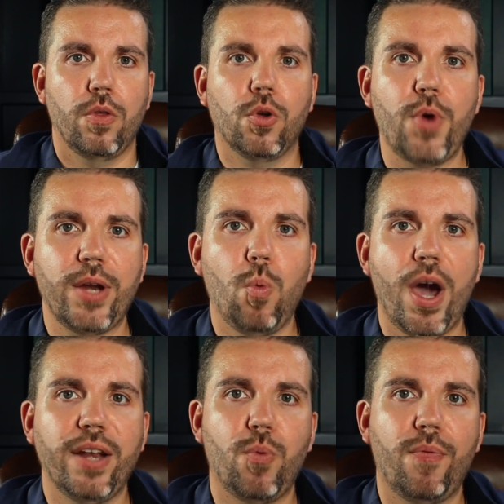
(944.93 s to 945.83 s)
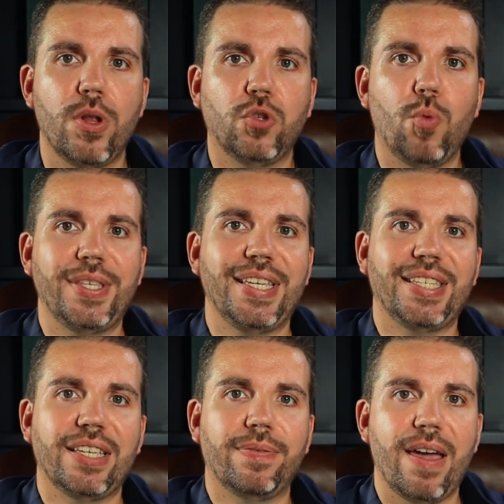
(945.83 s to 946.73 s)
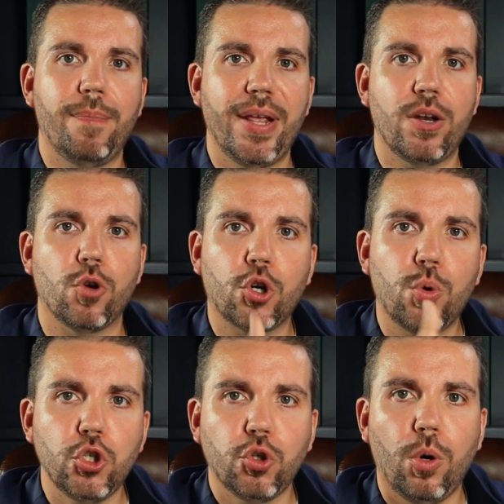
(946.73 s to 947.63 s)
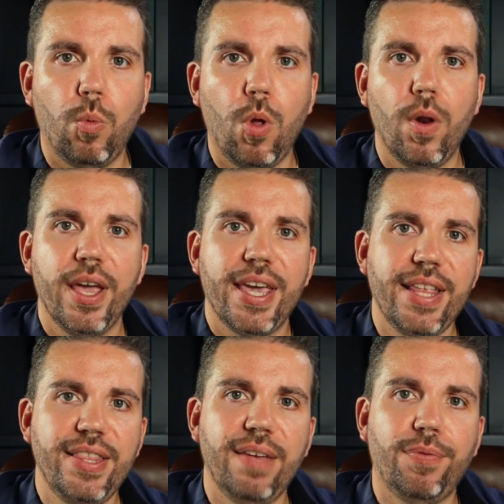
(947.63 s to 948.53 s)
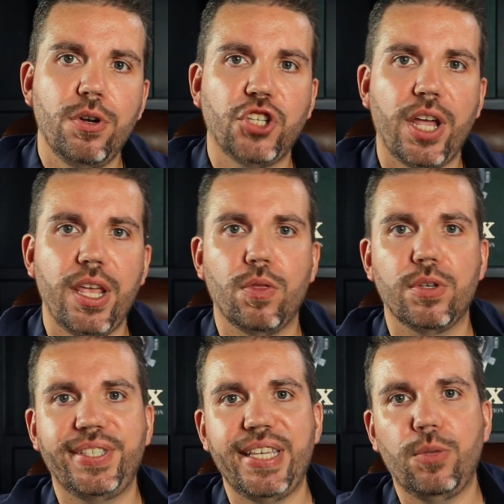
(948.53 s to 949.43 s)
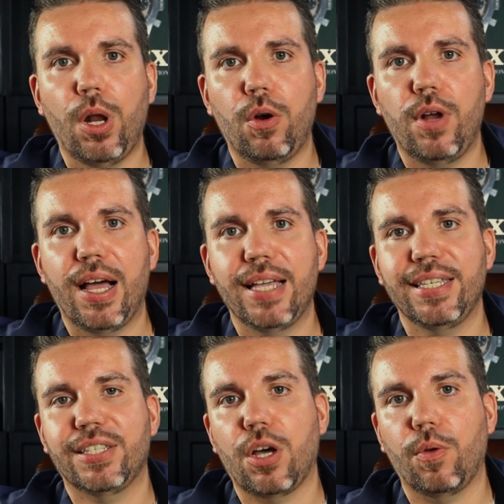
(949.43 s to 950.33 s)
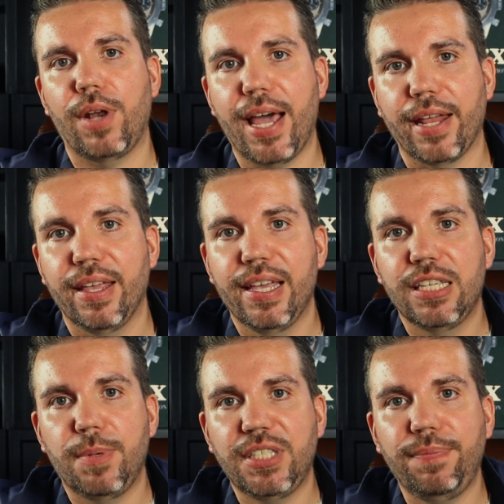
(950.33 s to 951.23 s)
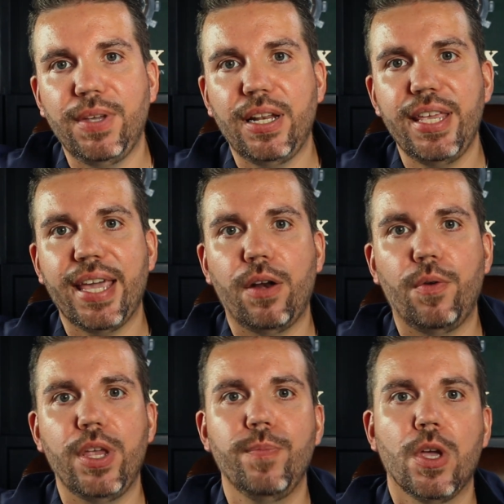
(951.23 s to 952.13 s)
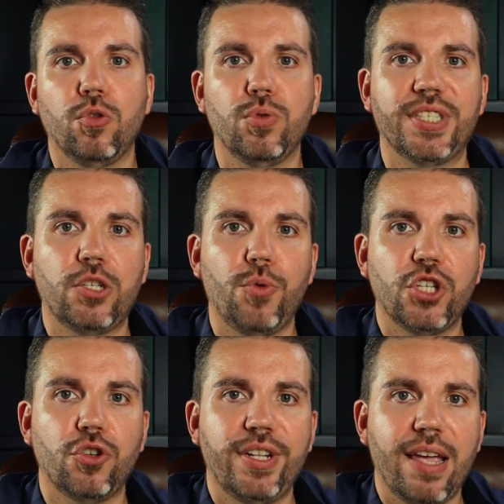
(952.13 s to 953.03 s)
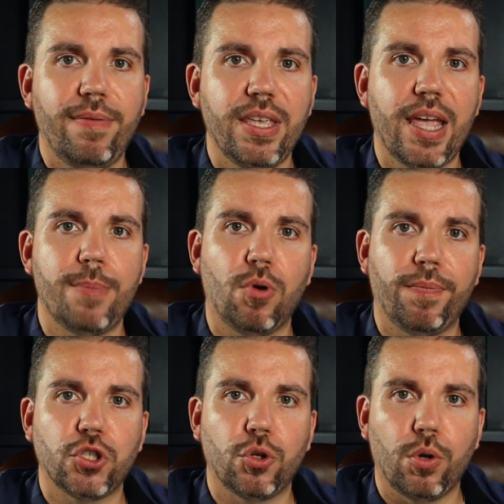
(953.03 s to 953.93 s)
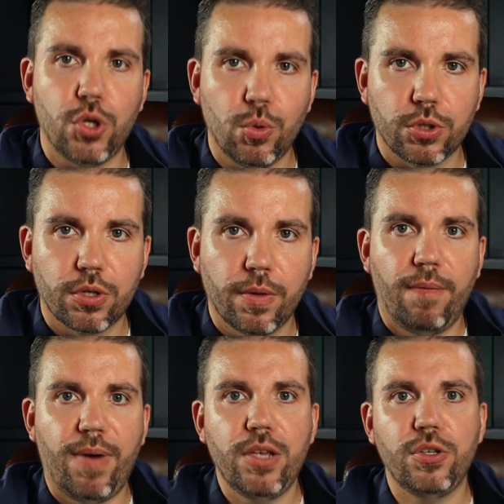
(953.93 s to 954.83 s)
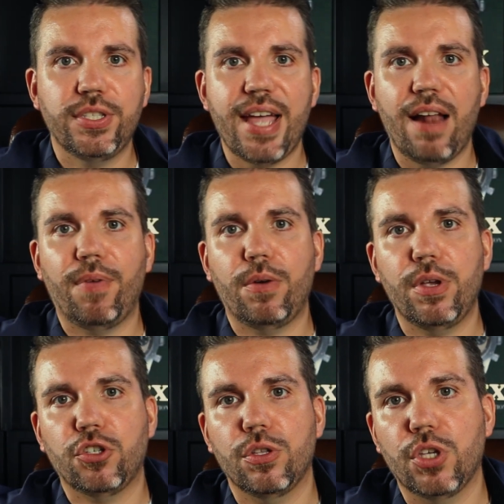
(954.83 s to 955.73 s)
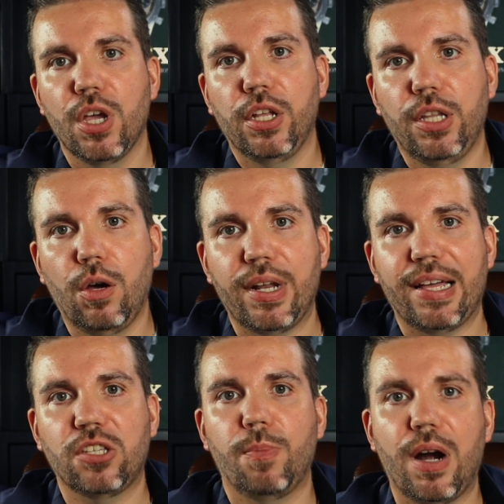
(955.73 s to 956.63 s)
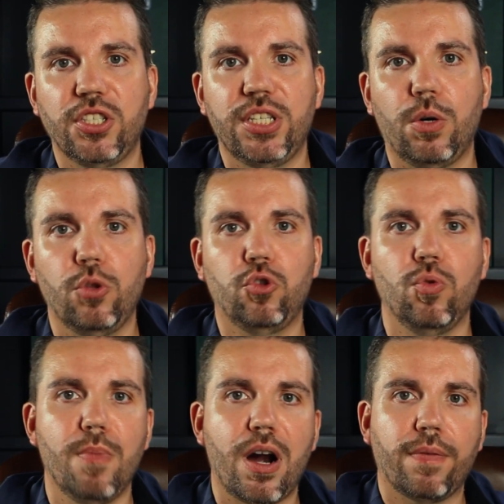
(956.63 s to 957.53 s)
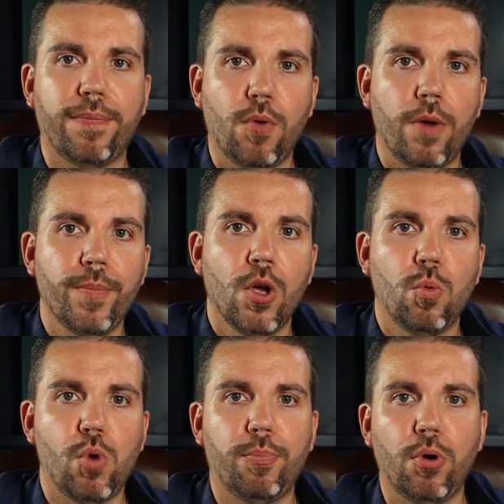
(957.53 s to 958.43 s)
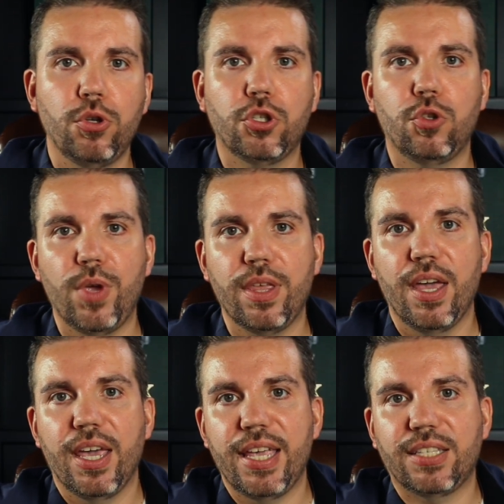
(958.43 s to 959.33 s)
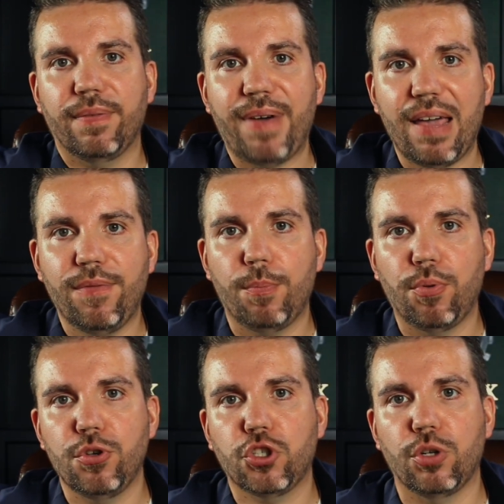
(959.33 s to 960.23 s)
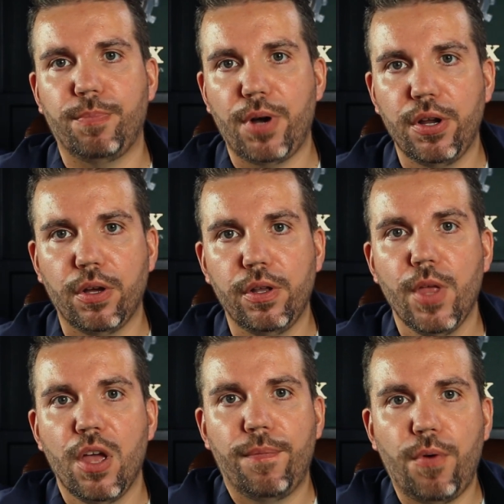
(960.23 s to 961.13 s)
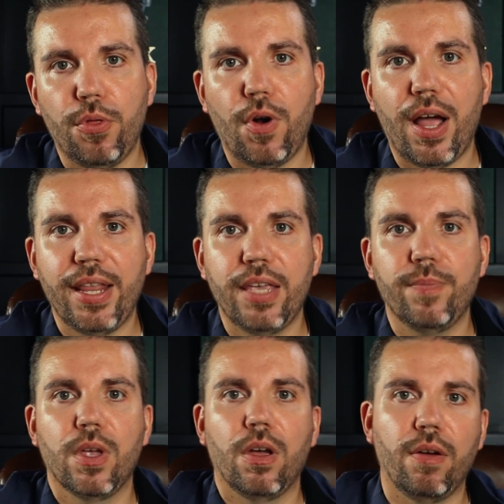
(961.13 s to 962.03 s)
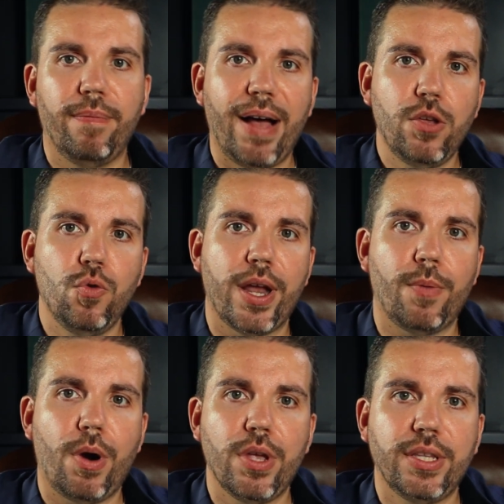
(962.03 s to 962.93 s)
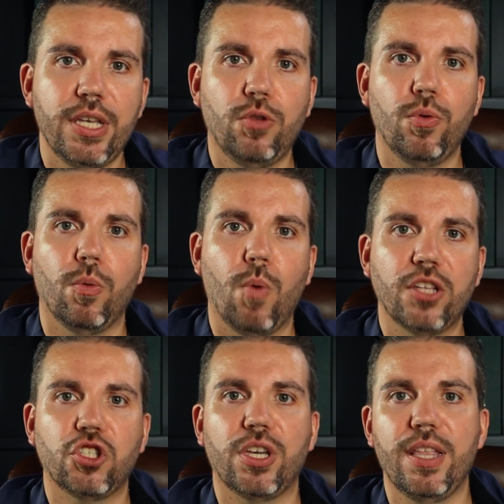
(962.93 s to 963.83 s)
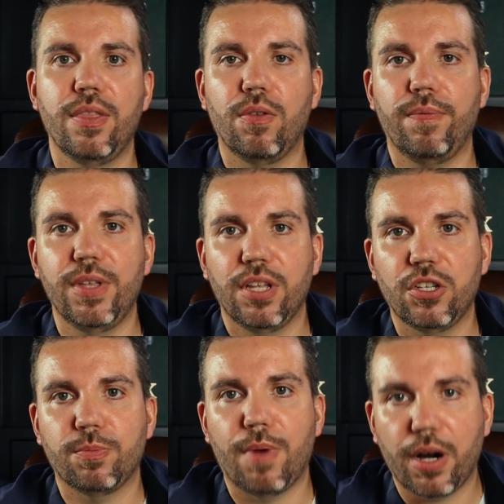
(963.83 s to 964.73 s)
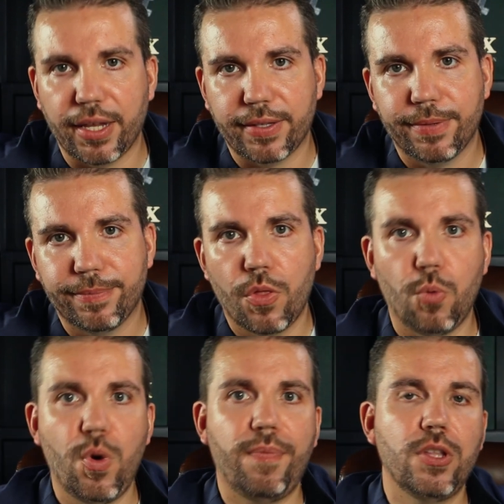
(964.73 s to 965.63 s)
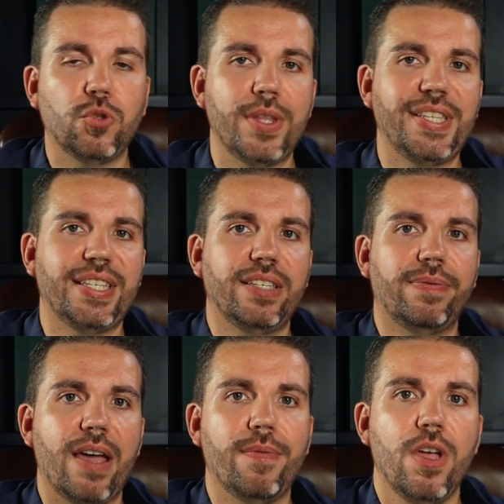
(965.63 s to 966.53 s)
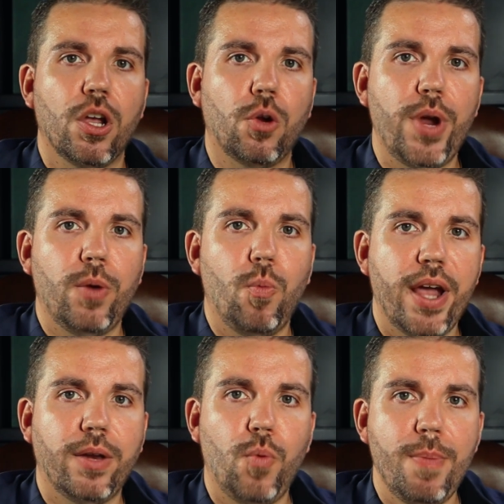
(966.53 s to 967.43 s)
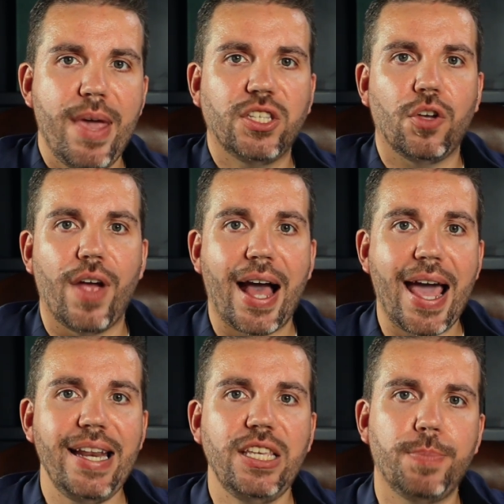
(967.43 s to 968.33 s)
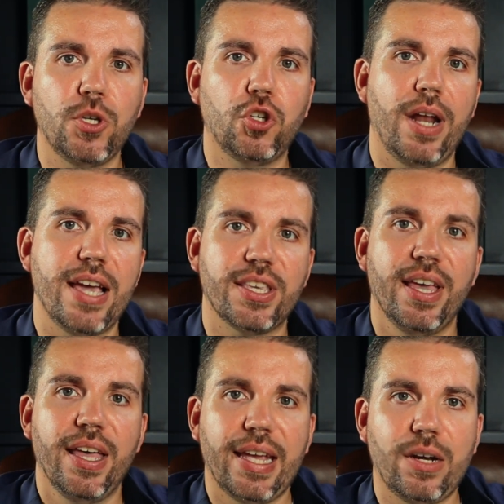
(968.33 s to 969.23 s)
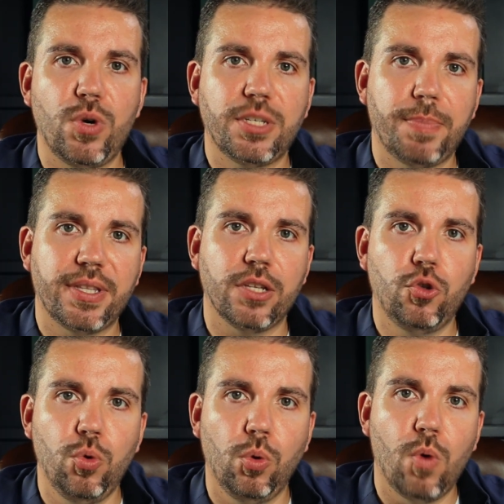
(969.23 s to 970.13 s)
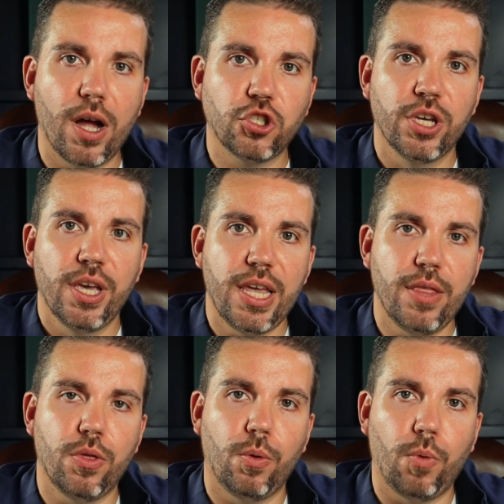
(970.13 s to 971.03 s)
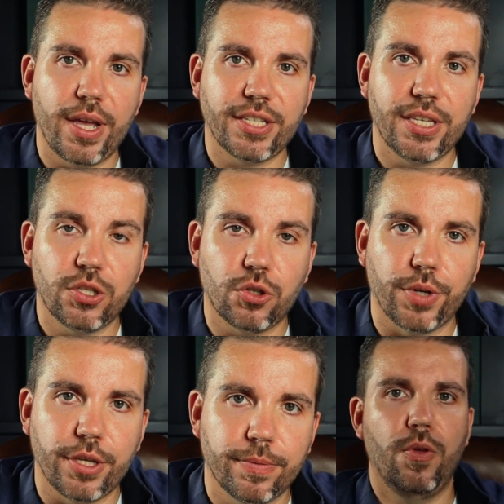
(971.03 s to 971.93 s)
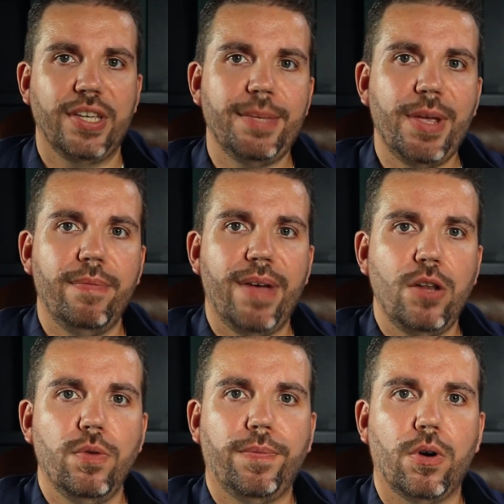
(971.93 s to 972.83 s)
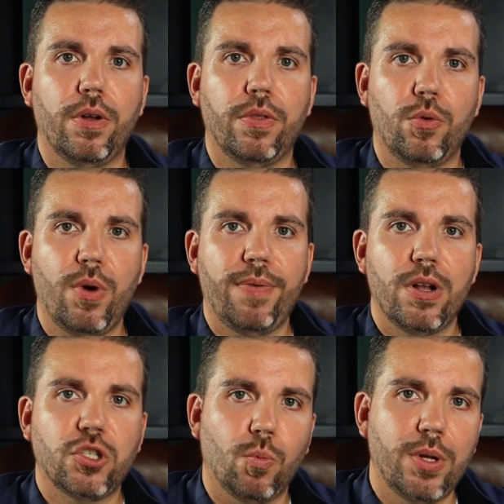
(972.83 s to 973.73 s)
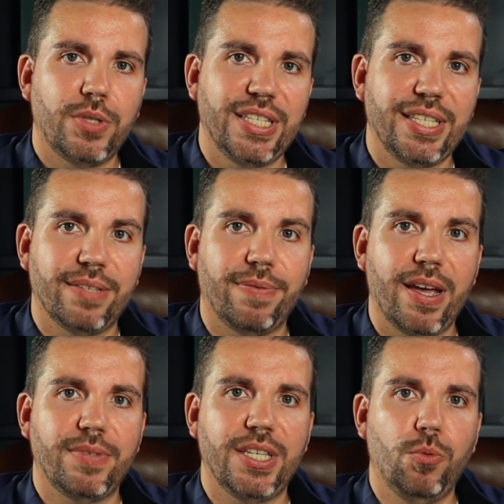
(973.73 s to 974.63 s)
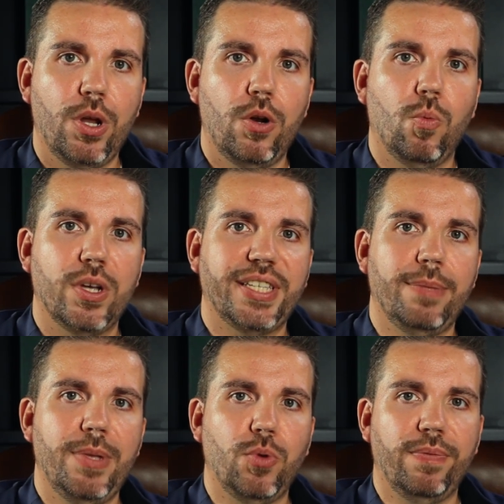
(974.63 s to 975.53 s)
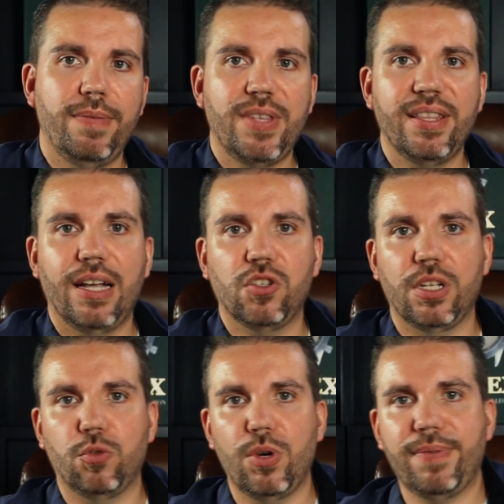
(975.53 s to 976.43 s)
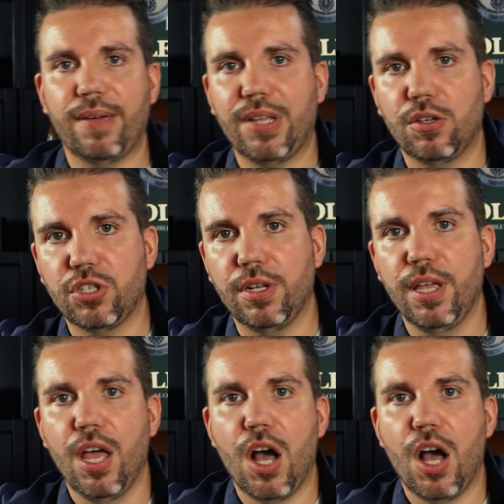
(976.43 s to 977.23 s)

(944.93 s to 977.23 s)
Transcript: The Great White reference 1665 played a crucial role in differentiating the Sea-Dweller as its own line, specifically catering to saturation diving and professional use. Various dial variations known as Mark 0 to Mark 4 were produced during its 5-year production period, further adding value and rarity to the watch in the vintage market. The reference 1665 Great White remains a highly specialized and respected tool watch in the Rolex history. The estimated value for the reference 1665 Sea-Dweller was set between $15,000 and $25,000.